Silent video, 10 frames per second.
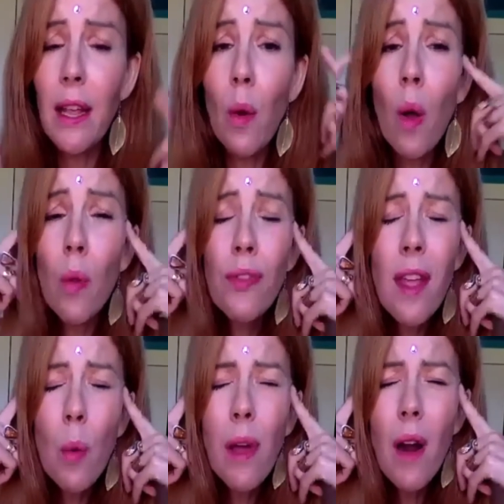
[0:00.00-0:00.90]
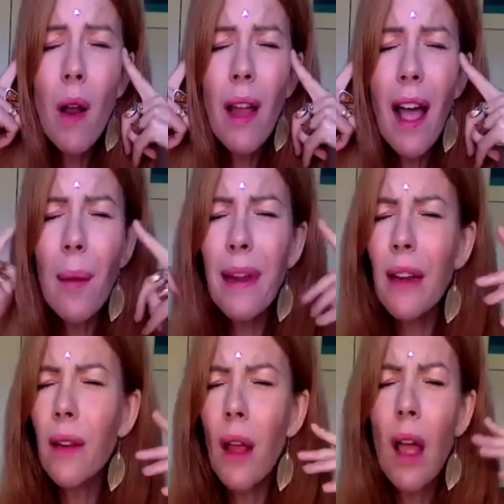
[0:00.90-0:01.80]
They were all having
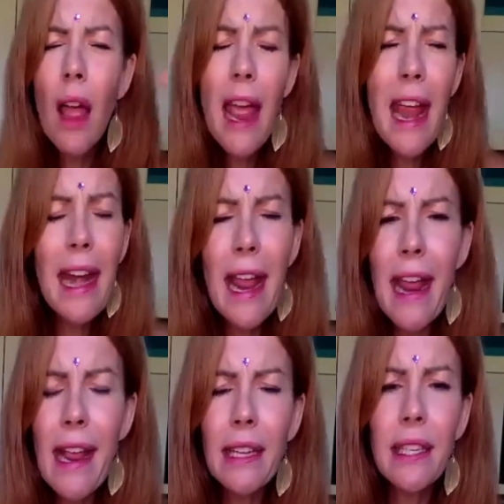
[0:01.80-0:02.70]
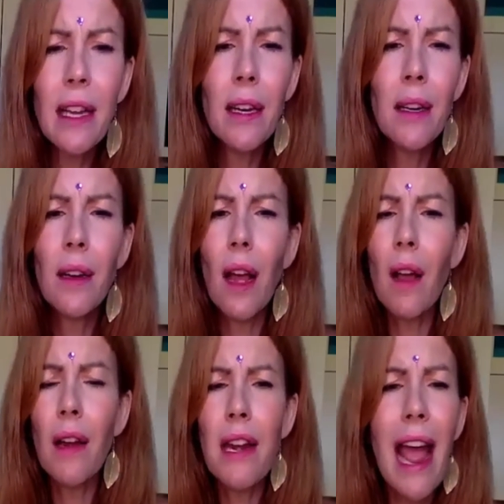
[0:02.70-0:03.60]
headaches and
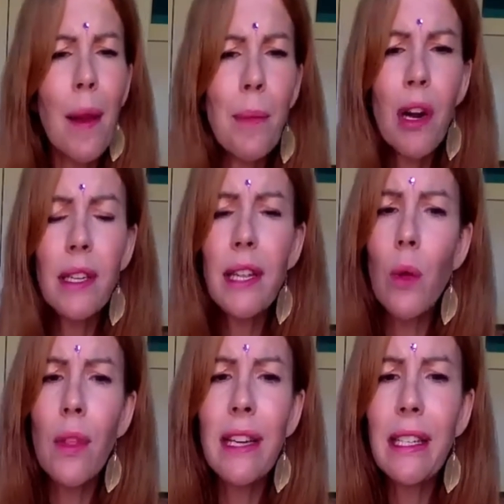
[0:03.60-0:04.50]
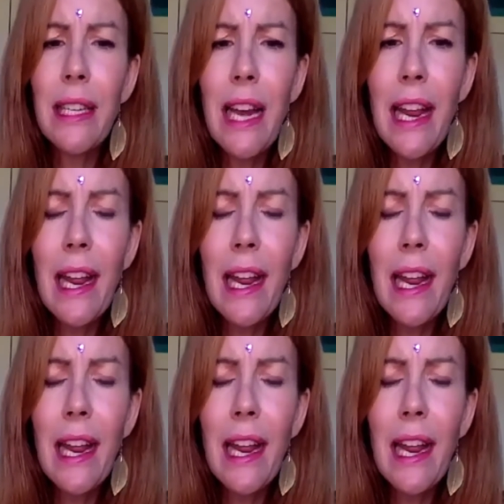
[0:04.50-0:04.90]
nightmares. They couldn't sleep.